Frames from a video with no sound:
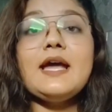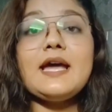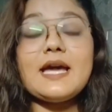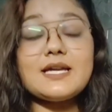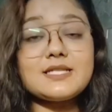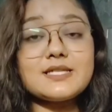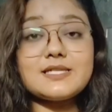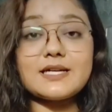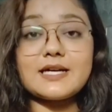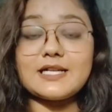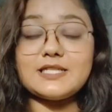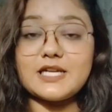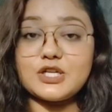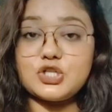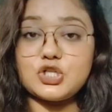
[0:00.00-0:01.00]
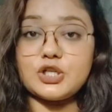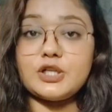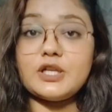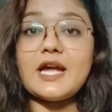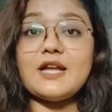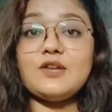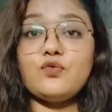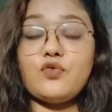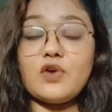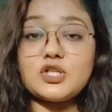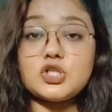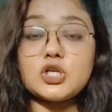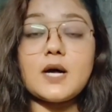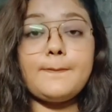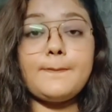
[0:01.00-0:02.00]
It is a condition in
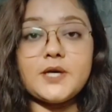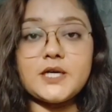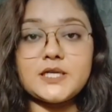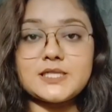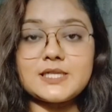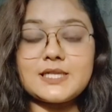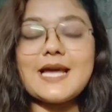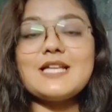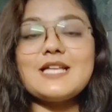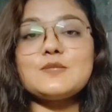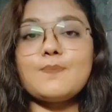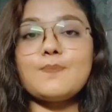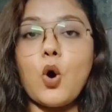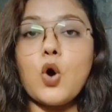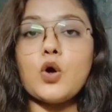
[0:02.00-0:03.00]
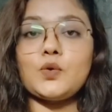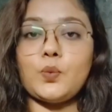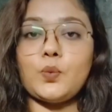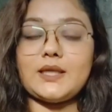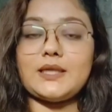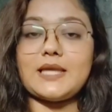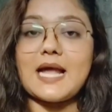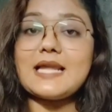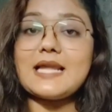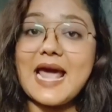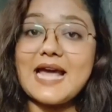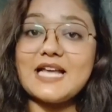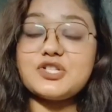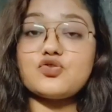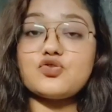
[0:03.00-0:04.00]
which a person is born with an
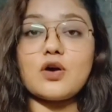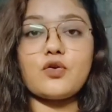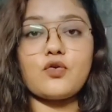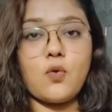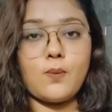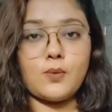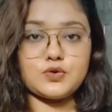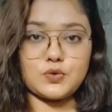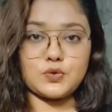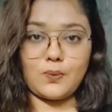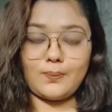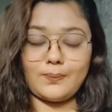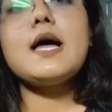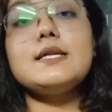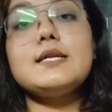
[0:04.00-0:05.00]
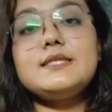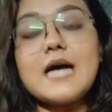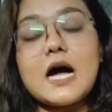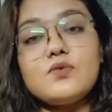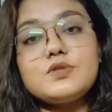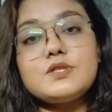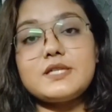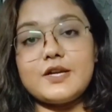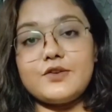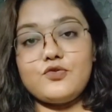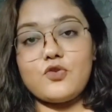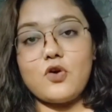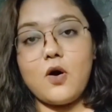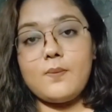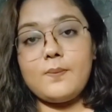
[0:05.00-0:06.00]
extra chromosome. Down
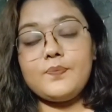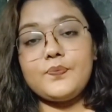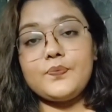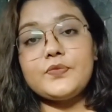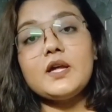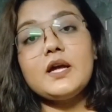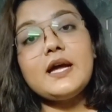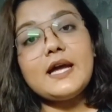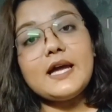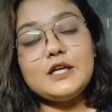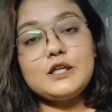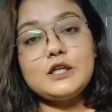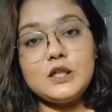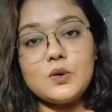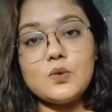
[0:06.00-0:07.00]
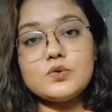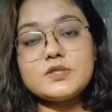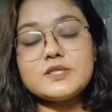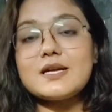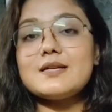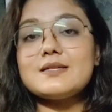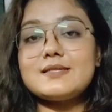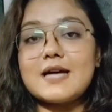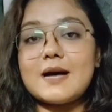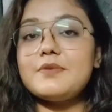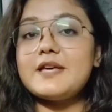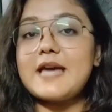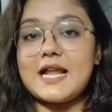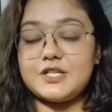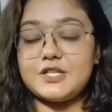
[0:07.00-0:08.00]
syndrome includes some
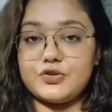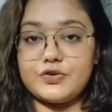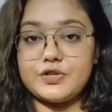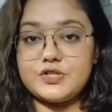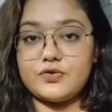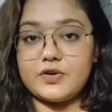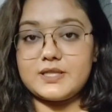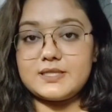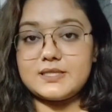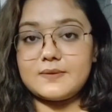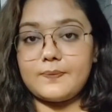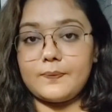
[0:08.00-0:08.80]
characteristics.